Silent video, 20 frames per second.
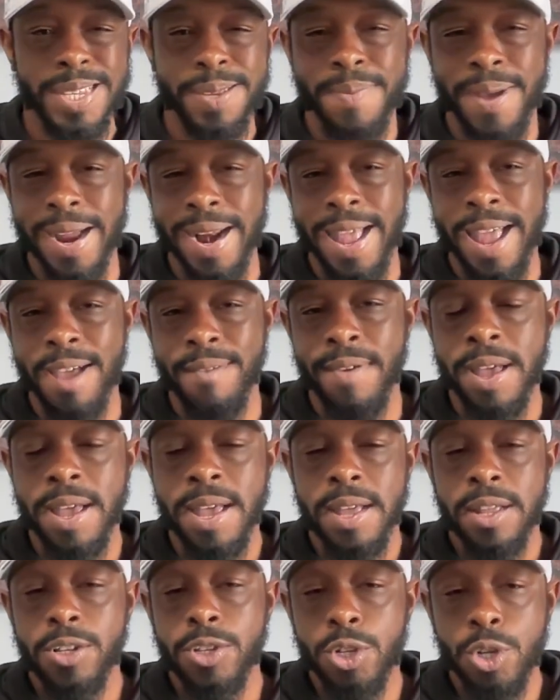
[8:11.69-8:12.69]
He might have
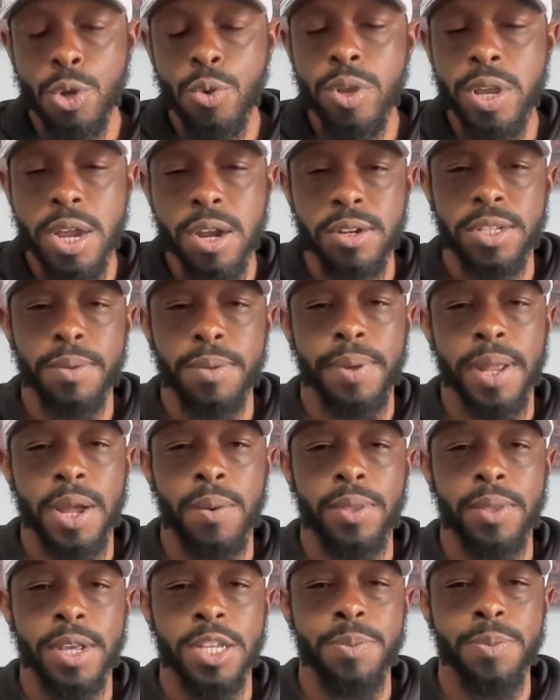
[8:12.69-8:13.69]
two years to
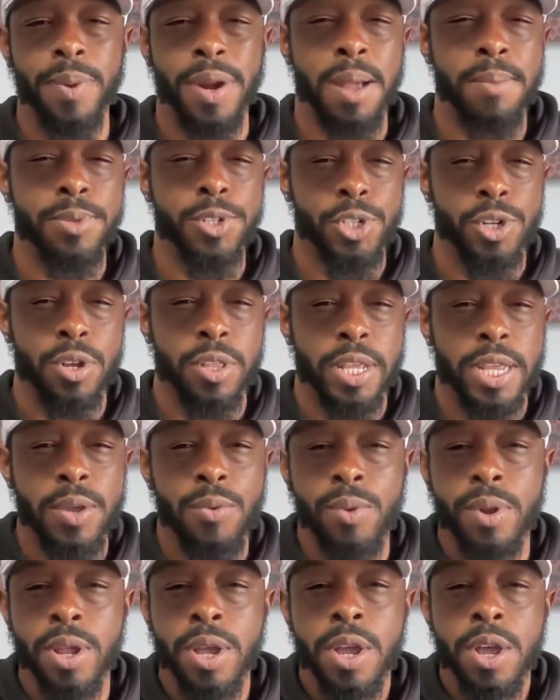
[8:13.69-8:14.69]
play with us, but I'm sure that he
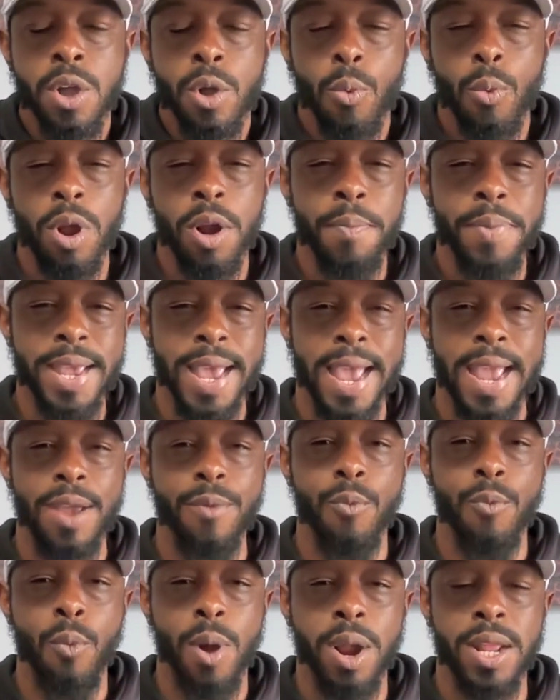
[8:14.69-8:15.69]
would want to be
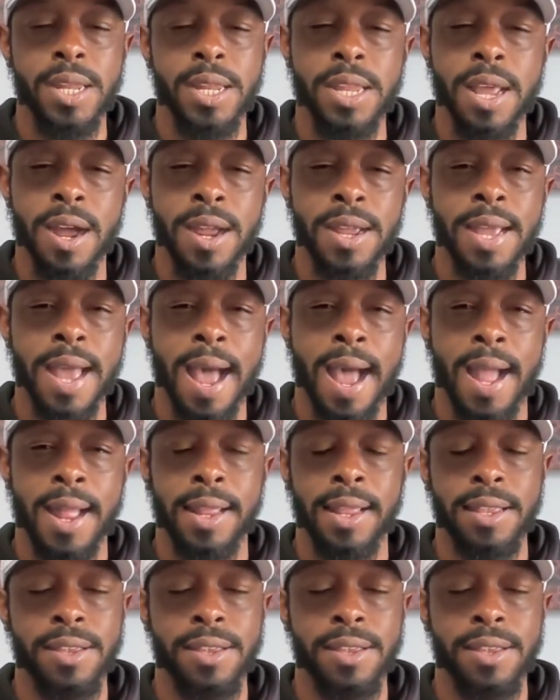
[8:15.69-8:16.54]
a one and done guy.